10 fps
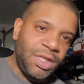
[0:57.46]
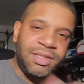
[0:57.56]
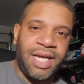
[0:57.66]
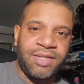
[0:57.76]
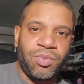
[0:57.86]

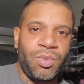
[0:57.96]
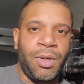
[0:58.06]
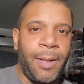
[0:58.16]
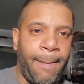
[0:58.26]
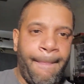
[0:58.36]
That's
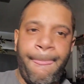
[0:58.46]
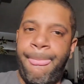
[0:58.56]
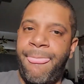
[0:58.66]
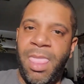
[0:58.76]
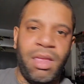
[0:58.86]
one.
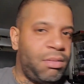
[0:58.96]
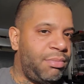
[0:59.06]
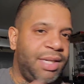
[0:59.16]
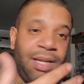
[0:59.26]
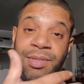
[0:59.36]

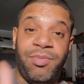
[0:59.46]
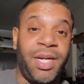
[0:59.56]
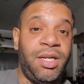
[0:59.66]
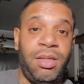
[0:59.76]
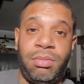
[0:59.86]
Give him his
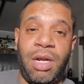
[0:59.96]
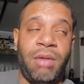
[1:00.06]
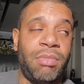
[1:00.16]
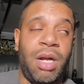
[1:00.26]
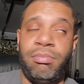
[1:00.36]
money.
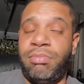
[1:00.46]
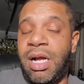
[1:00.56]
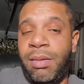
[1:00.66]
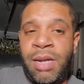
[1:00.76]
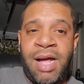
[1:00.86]

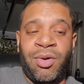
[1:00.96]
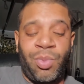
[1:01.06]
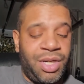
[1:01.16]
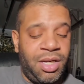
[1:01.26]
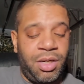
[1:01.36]
I don't
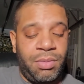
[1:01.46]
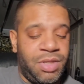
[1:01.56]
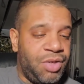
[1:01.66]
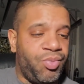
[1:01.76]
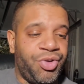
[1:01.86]
want to hear
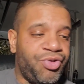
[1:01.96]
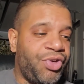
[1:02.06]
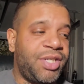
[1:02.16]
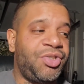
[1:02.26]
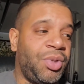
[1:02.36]
the
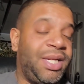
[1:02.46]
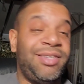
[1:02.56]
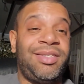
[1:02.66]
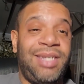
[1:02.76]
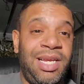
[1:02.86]
restructuring.
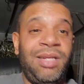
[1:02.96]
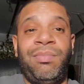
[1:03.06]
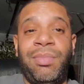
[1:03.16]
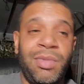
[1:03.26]
Let's keep...